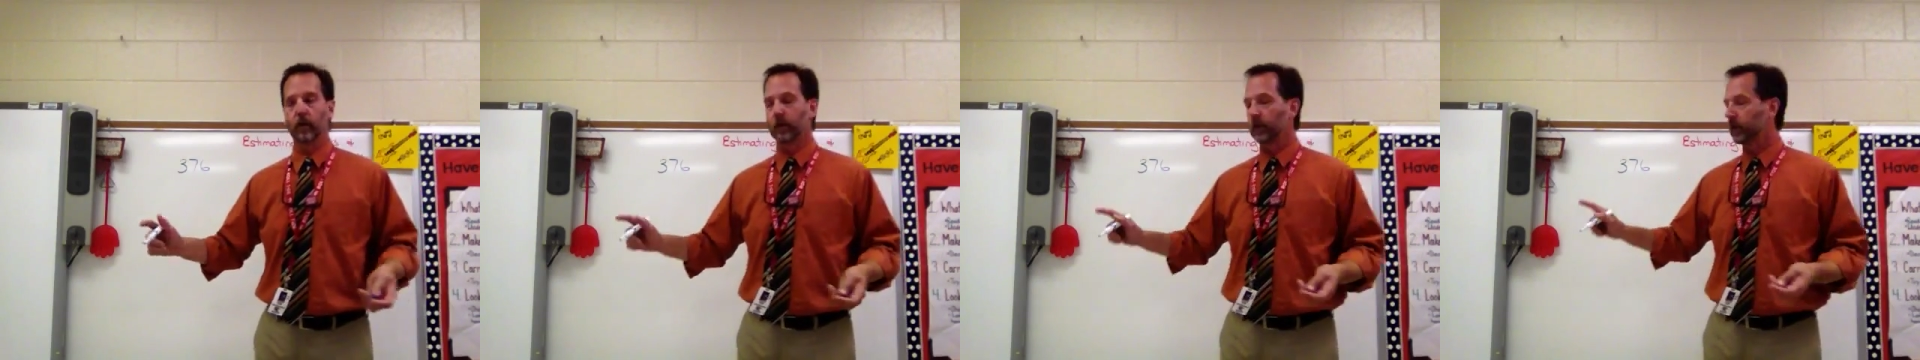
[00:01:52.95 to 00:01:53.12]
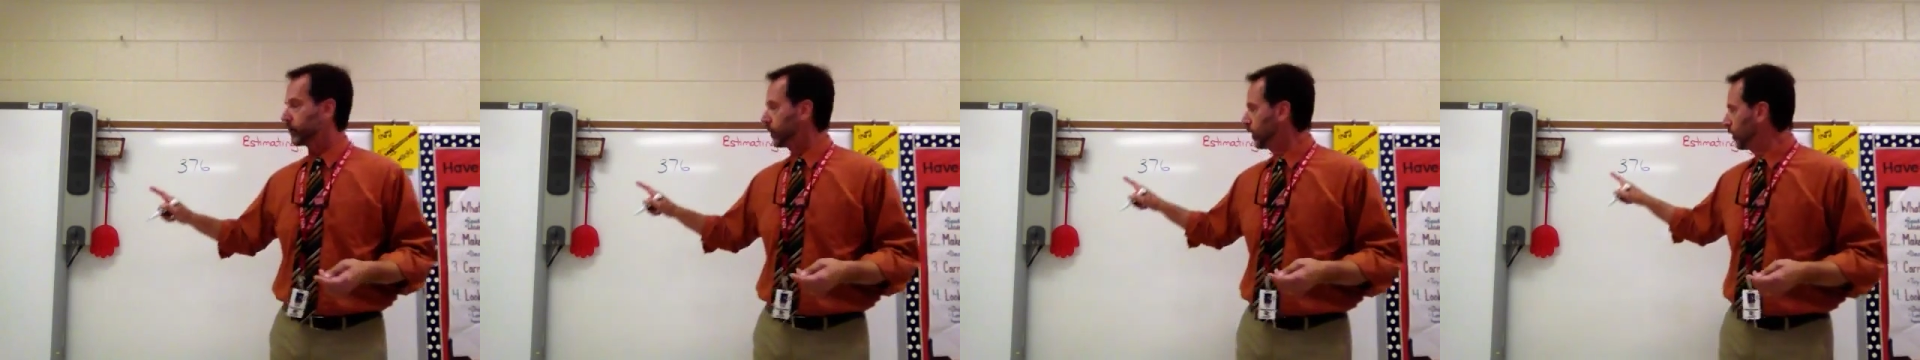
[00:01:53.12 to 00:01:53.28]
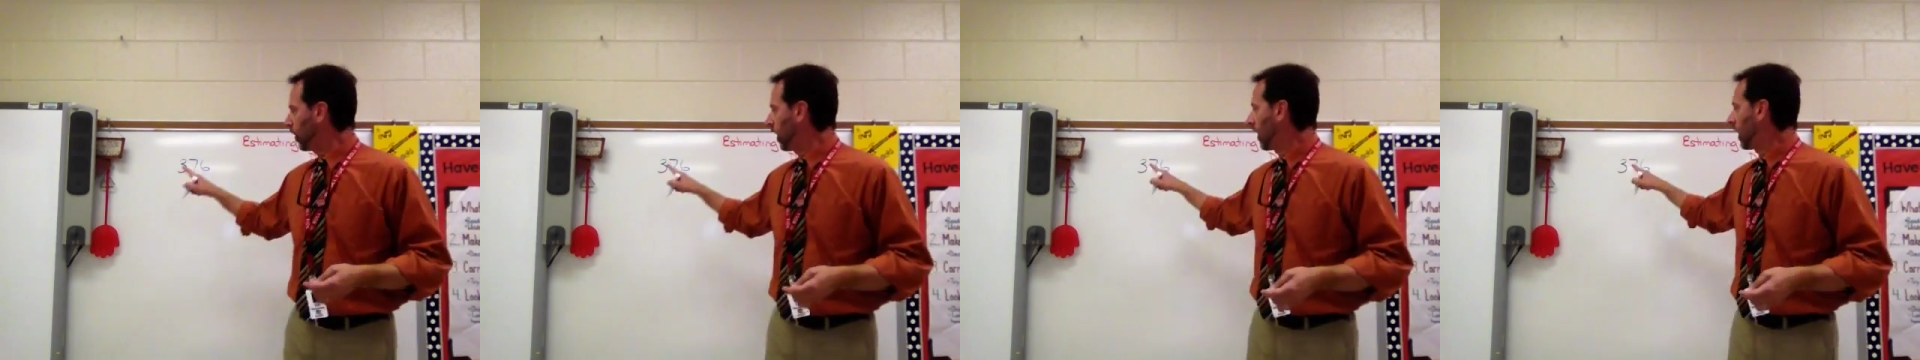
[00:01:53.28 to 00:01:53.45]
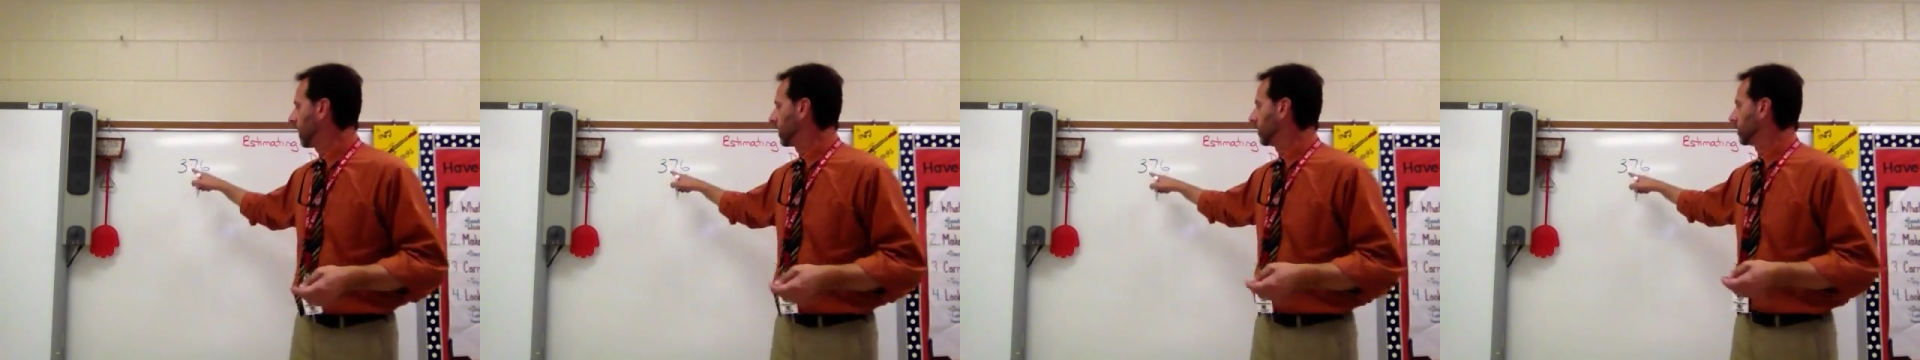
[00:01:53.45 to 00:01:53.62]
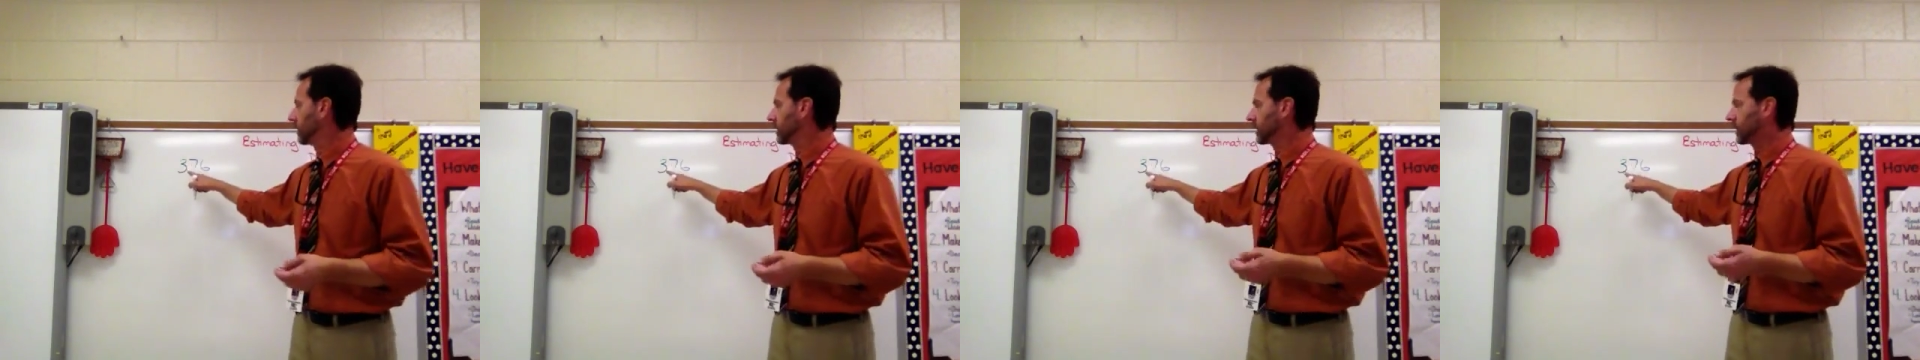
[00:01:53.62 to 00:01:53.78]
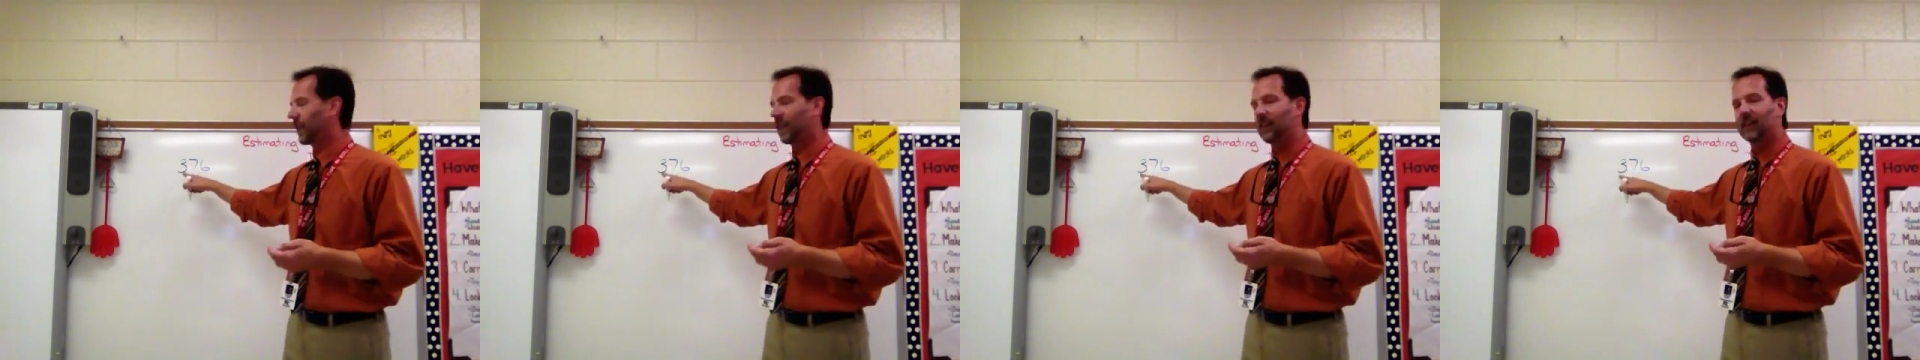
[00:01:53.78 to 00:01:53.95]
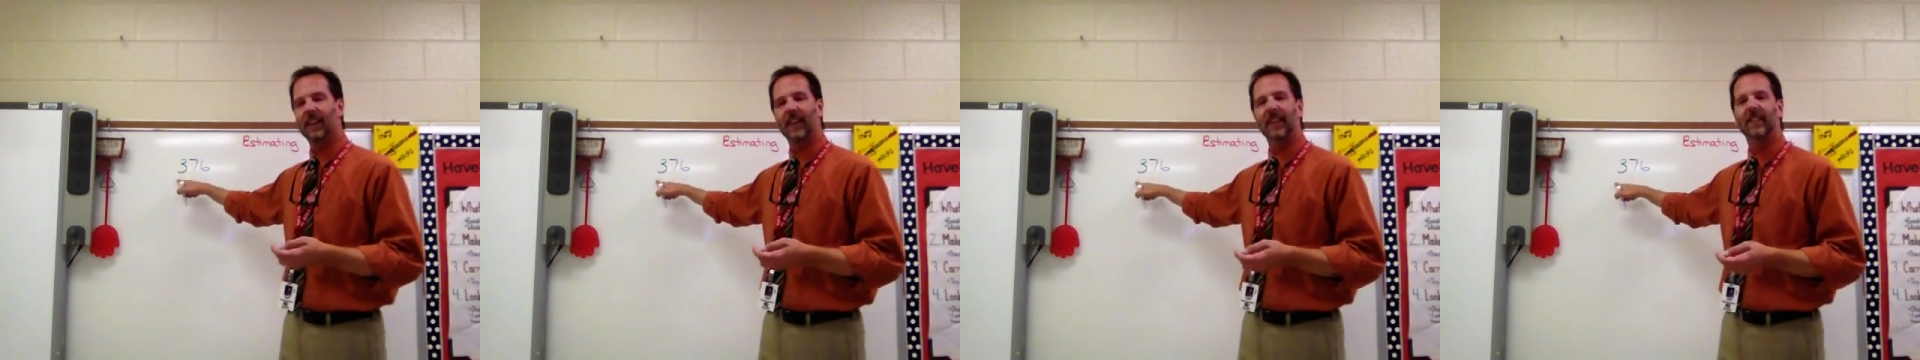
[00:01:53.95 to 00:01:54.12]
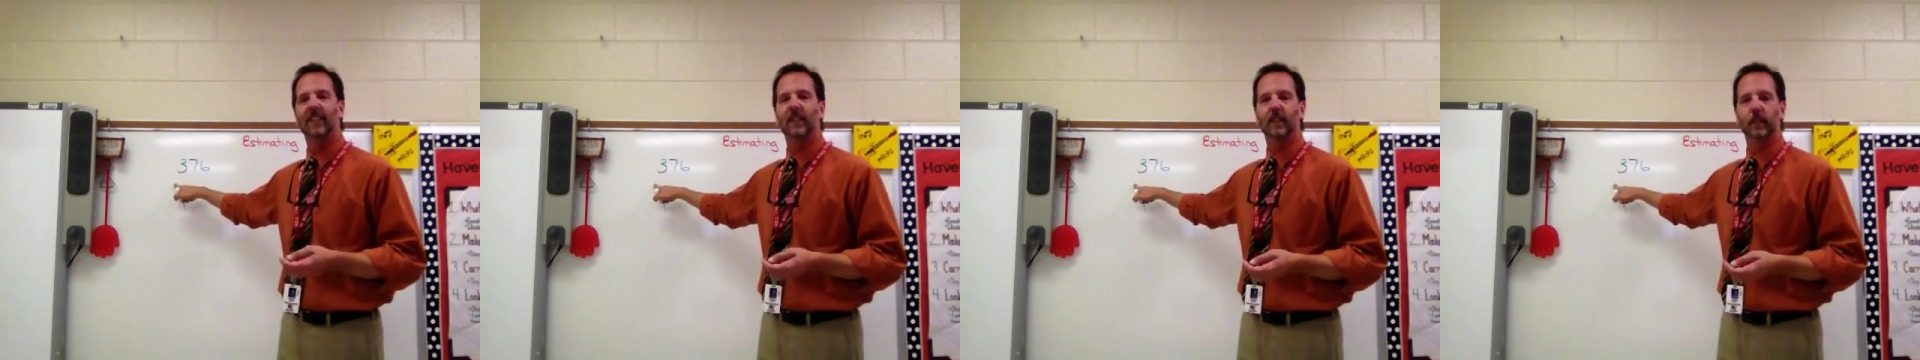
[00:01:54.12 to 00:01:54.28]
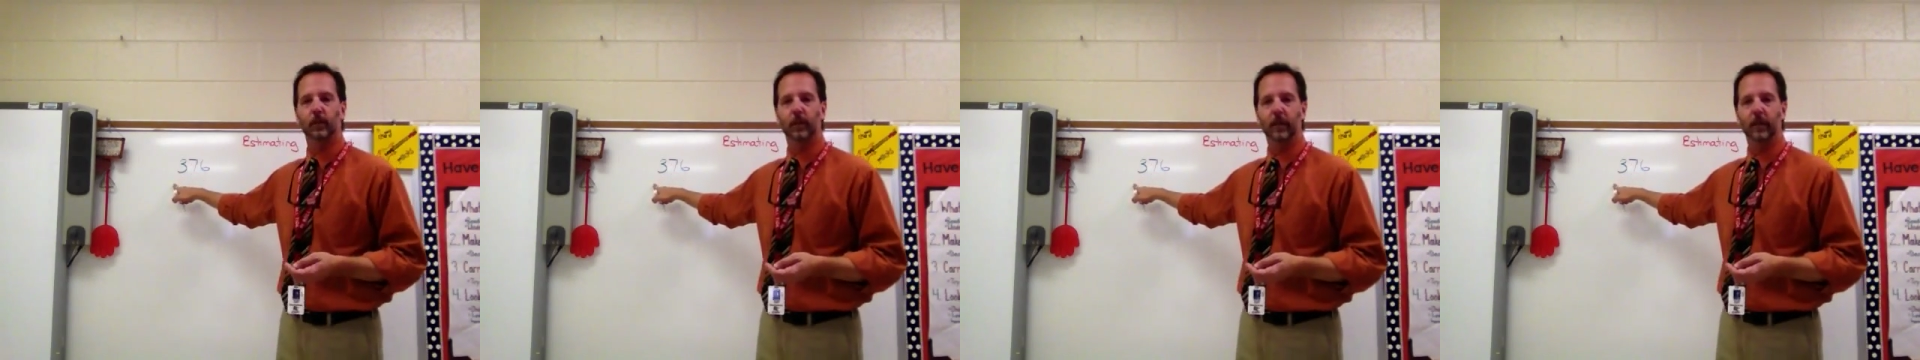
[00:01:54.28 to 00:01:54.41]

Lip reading: the two hundreds that this is